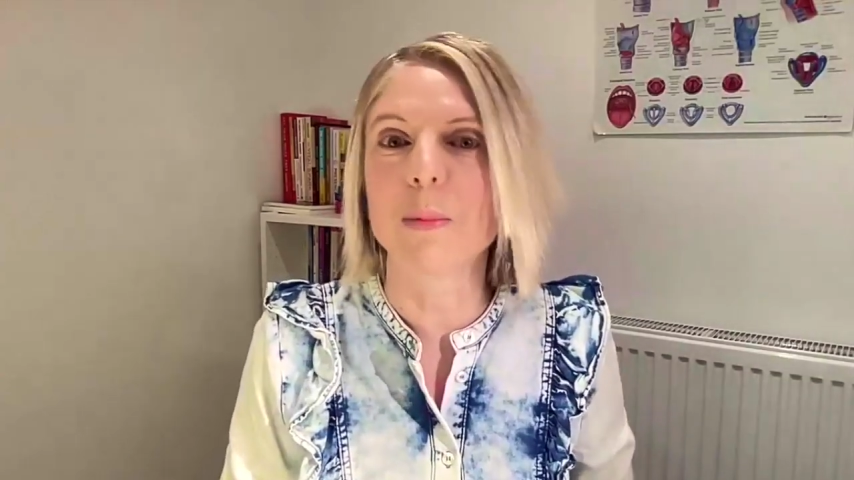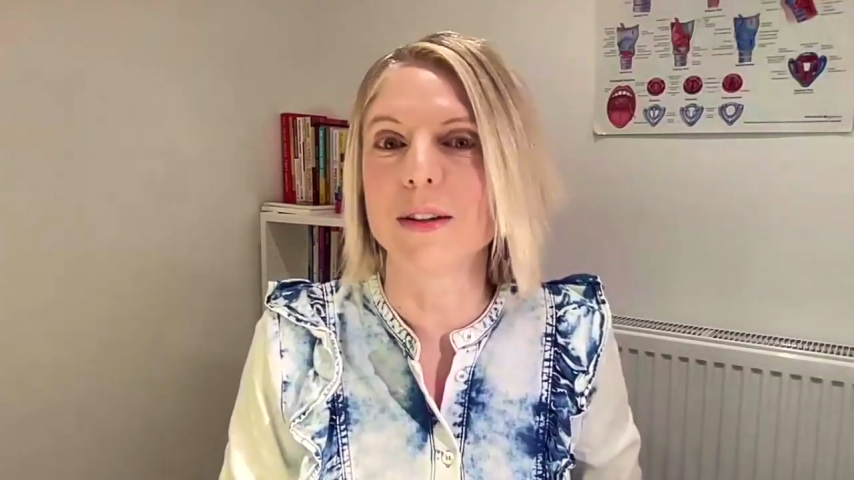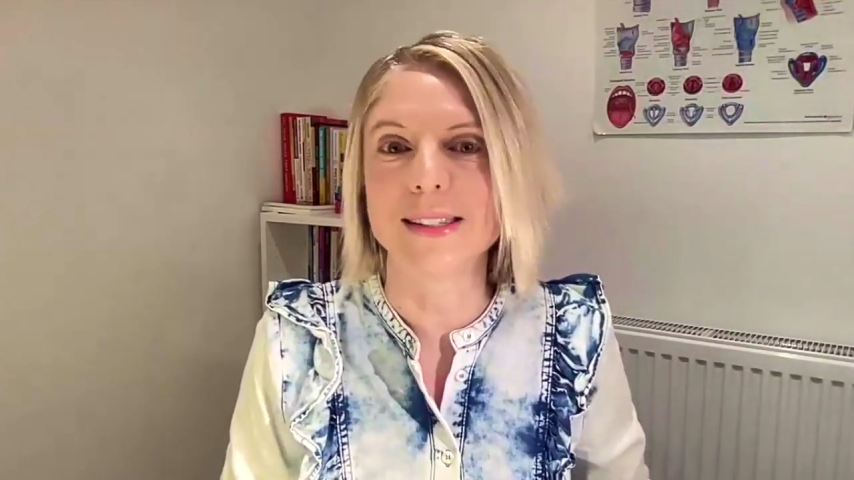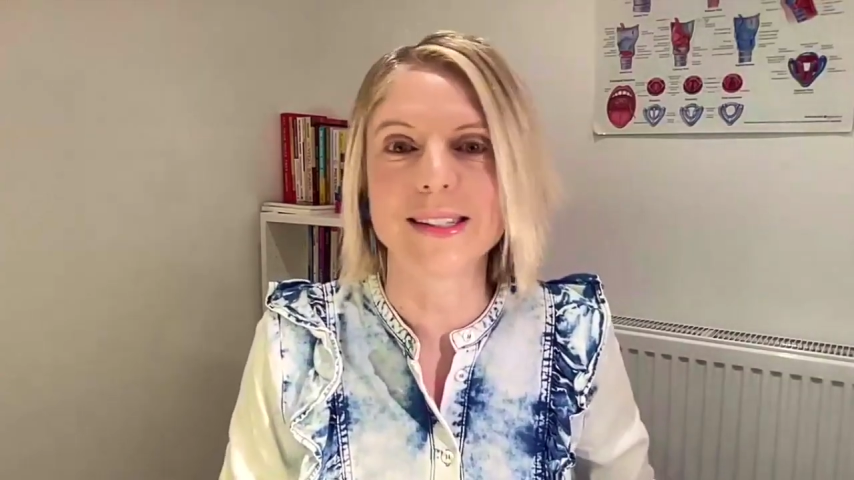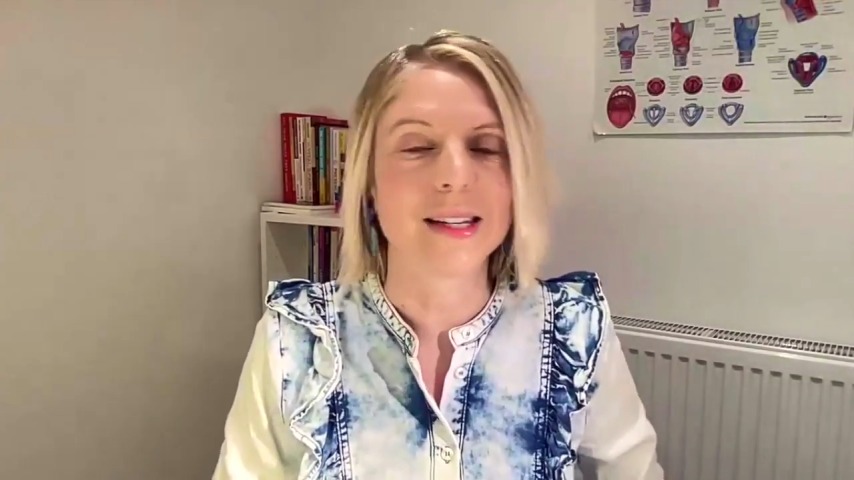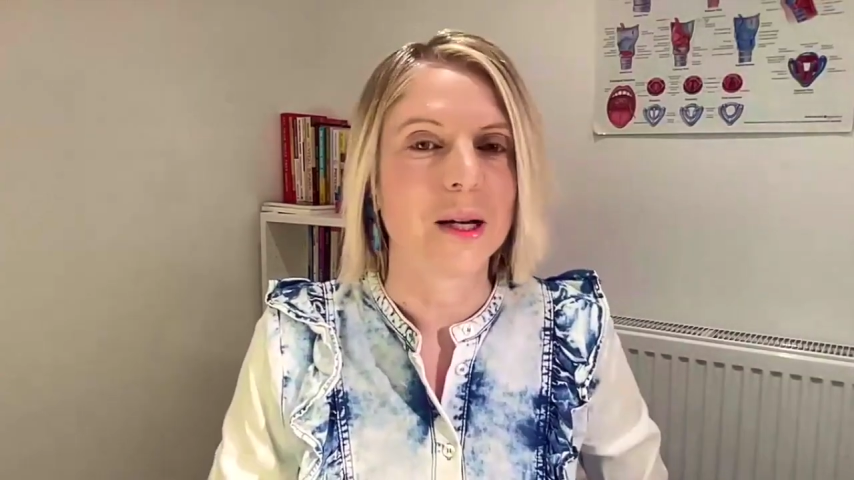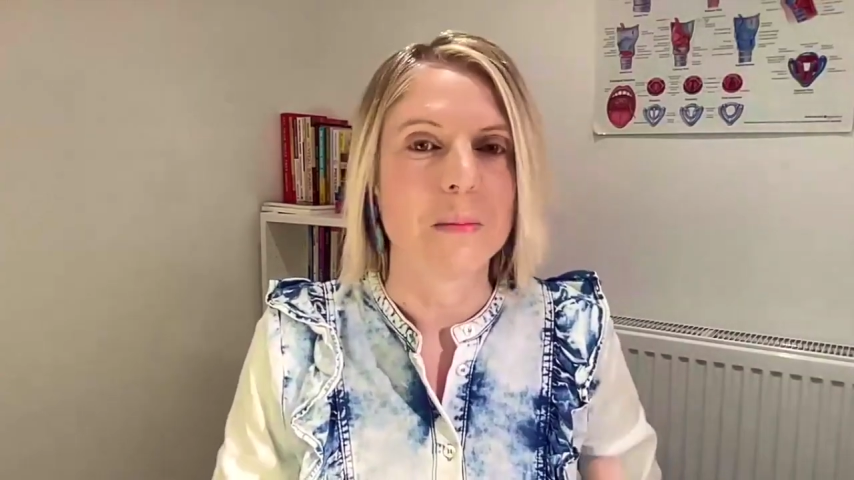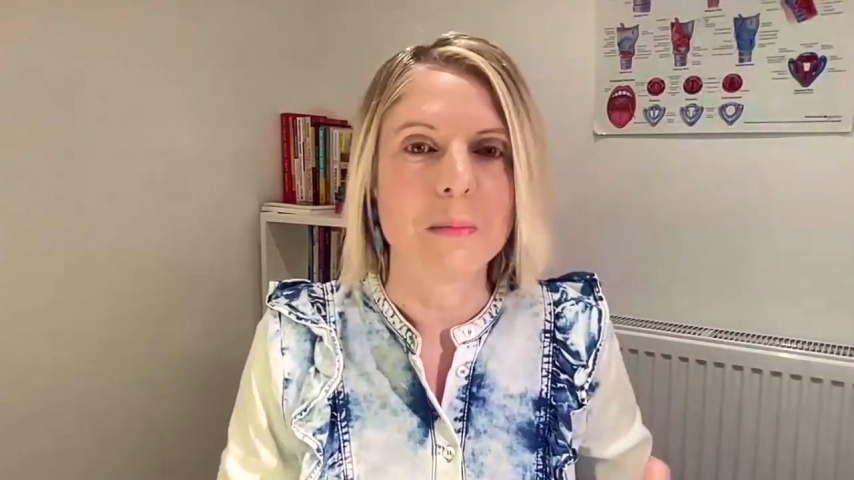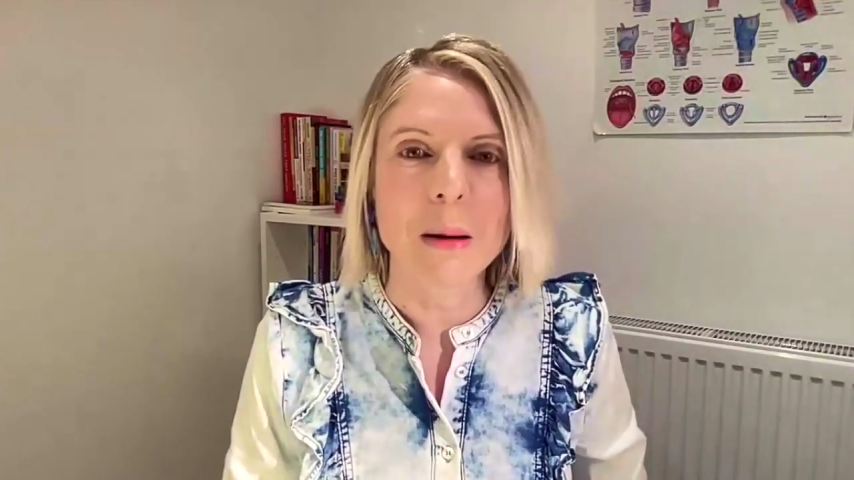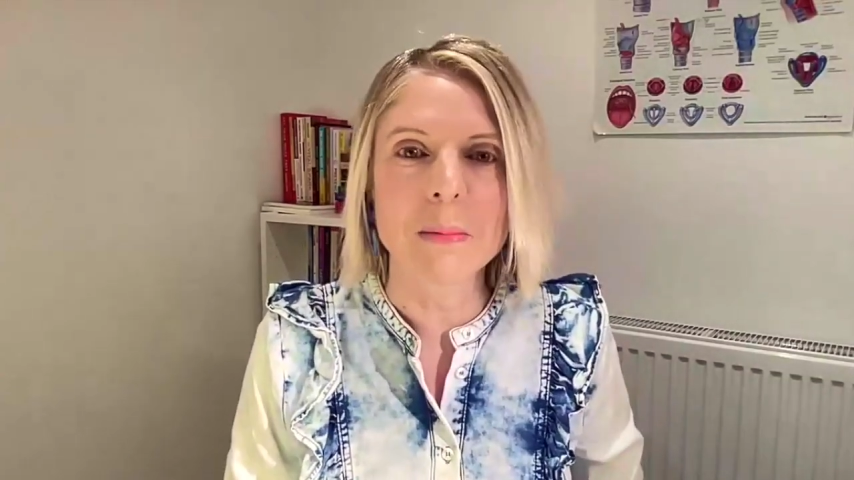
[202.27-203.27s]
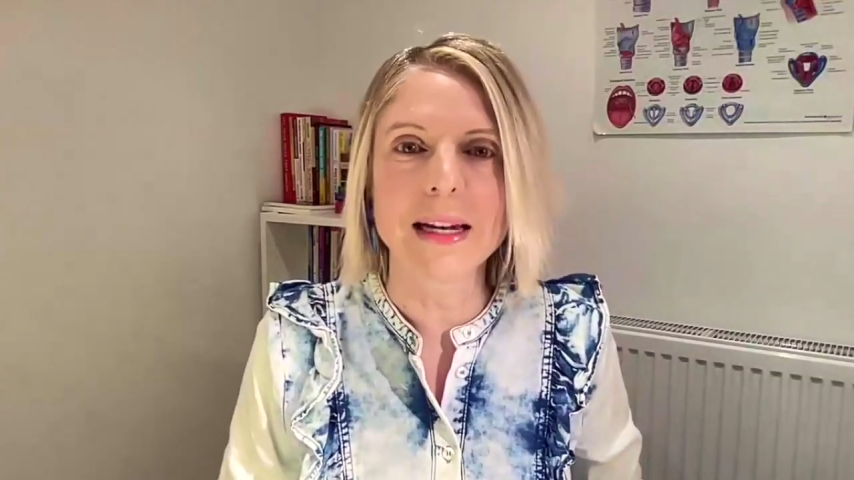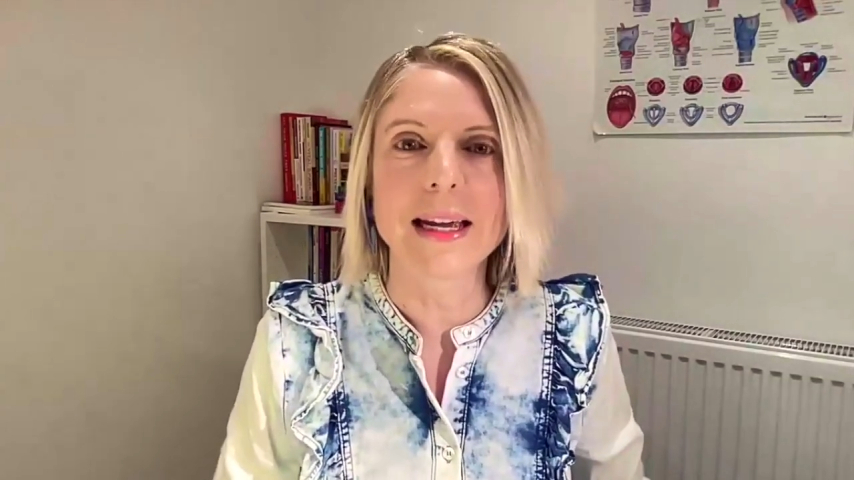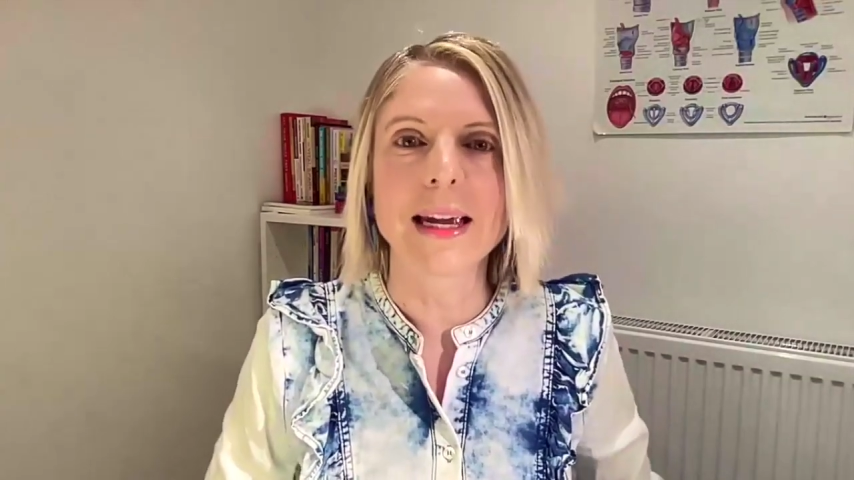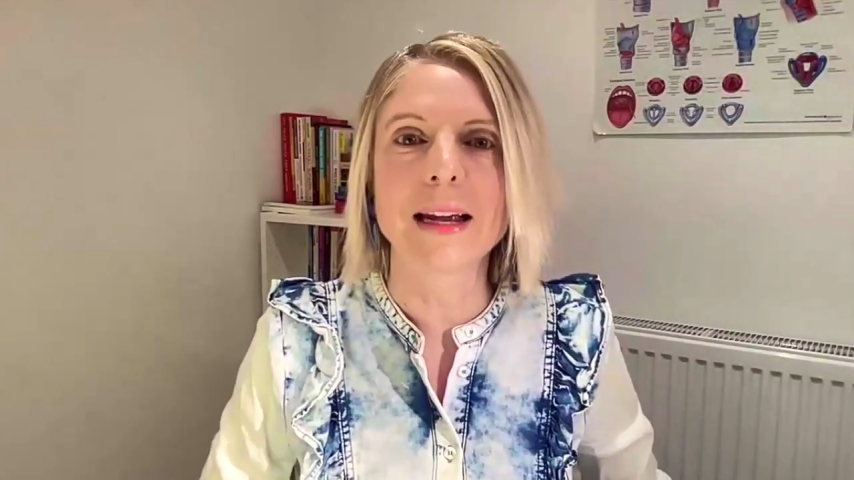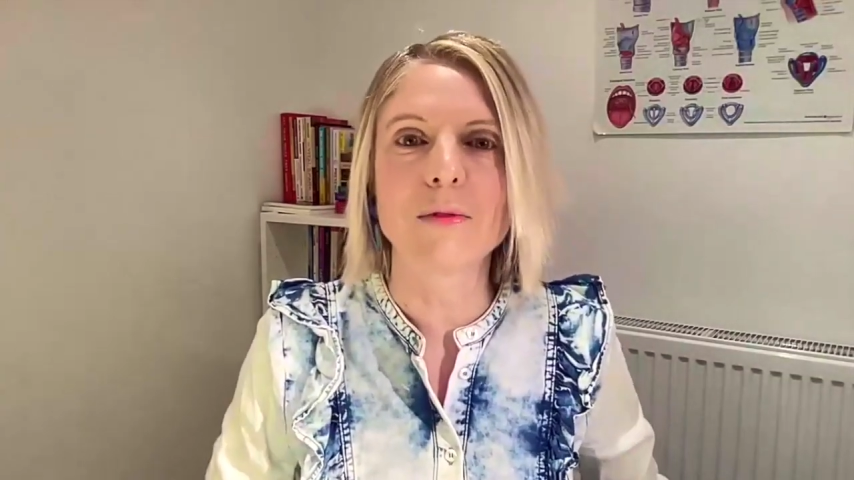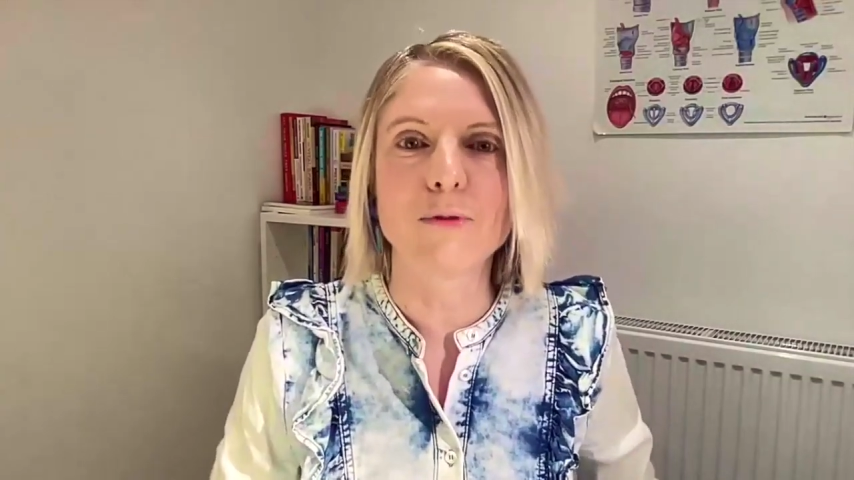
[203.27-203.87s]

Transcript: as mumbling,